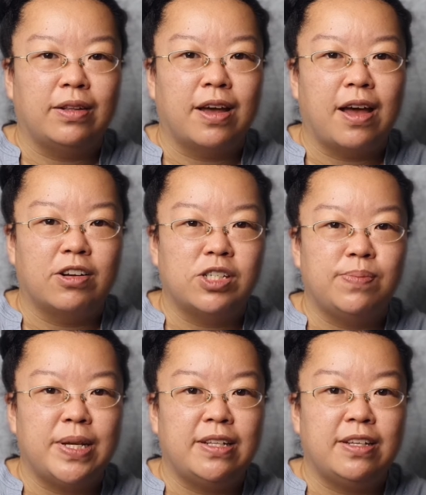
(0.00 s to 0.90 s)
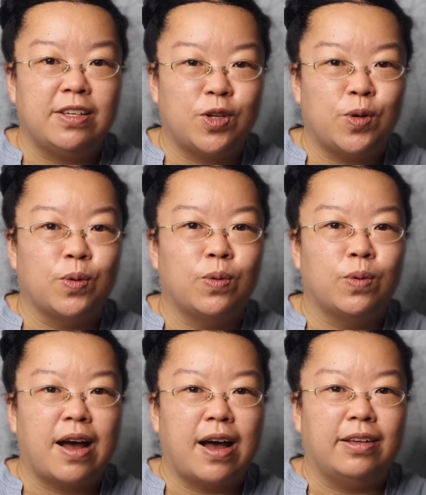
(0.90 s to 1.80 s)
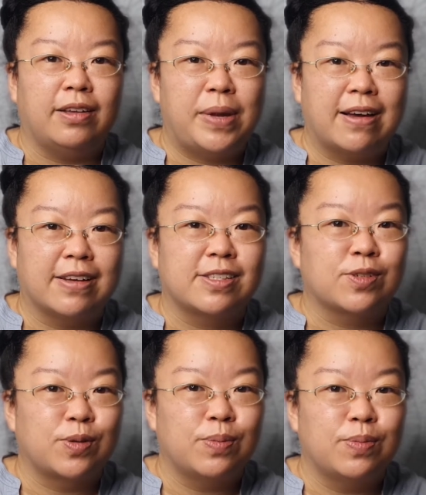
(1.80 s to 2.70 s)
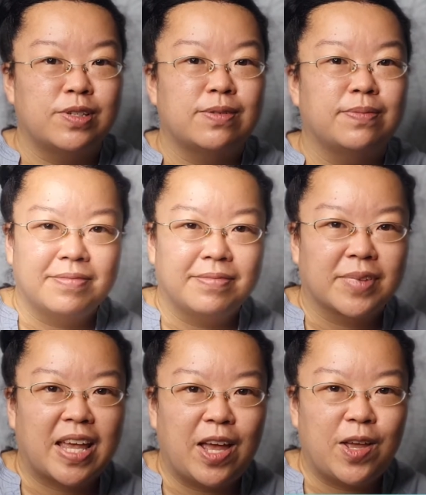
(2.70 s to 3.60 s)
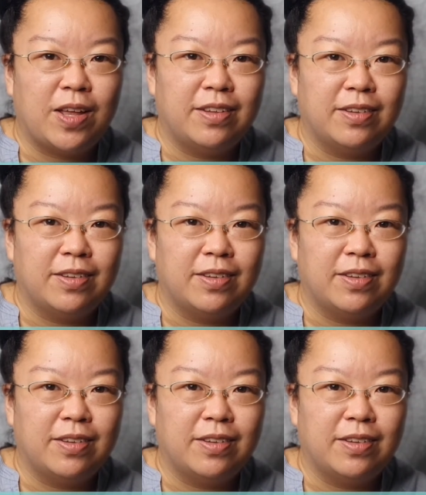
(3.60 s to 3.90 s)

the LGBTQI+ groups. Okay.